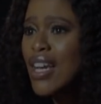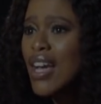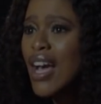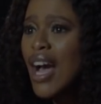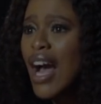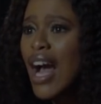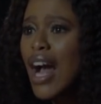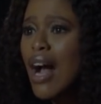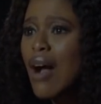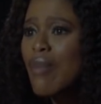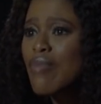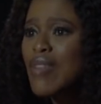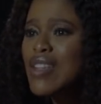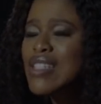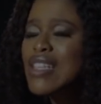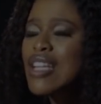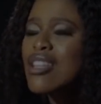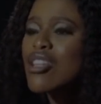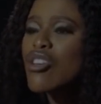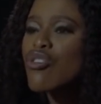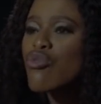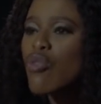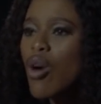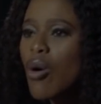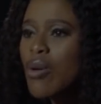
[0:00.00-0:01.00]
There's
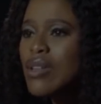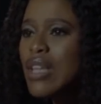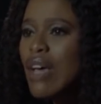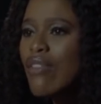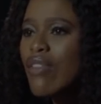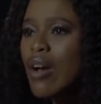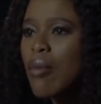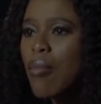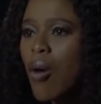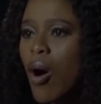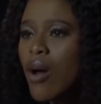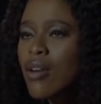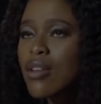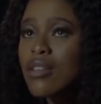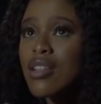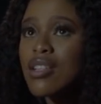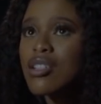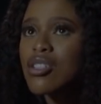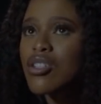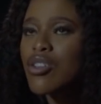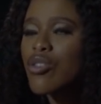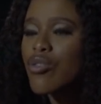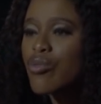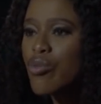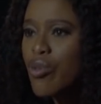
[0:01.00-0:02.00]
nothing wrong with having a partner,
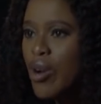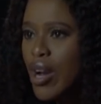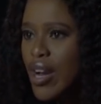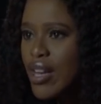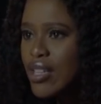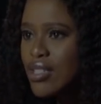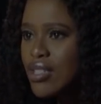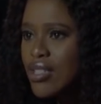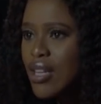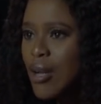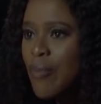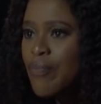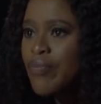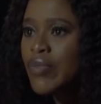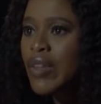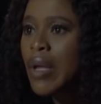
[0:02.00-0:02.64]
that's great,